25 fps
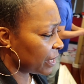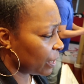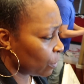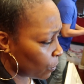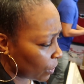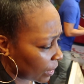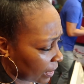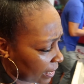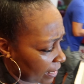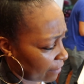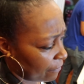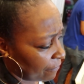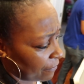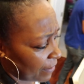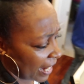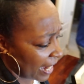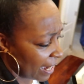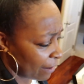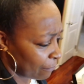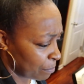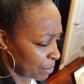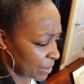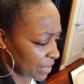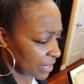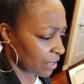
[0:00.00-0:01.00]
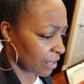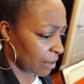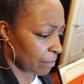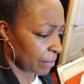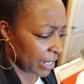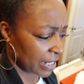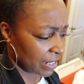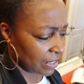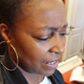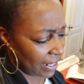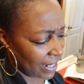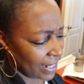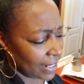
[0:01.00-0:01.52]
be at work at 5 p.m.
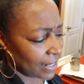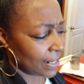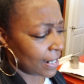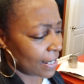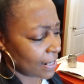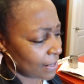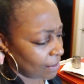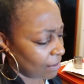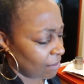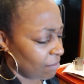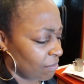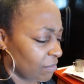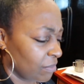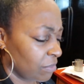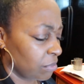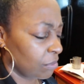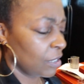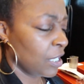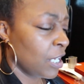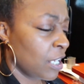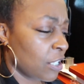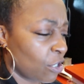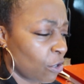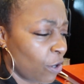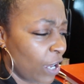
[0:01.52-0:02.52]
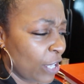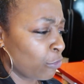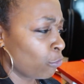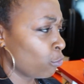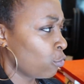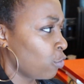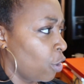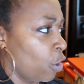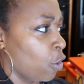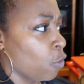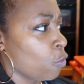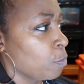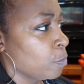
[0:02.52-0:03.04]
at night. That's so I
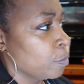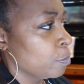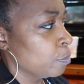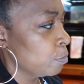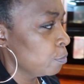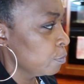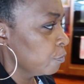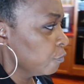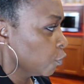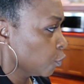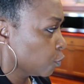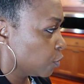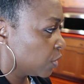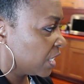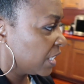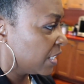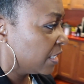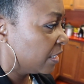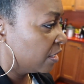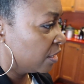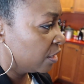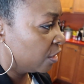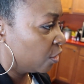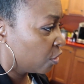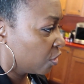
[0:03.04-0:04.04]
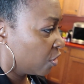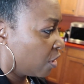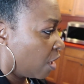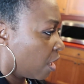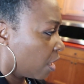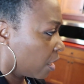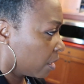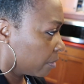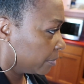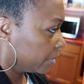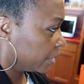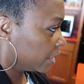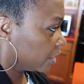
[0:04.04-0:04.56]
do the whole routine in the
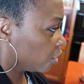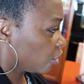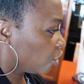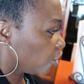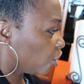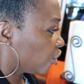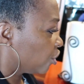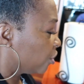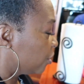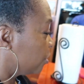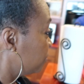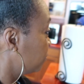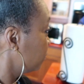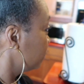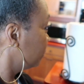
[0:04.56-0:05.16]
garbage.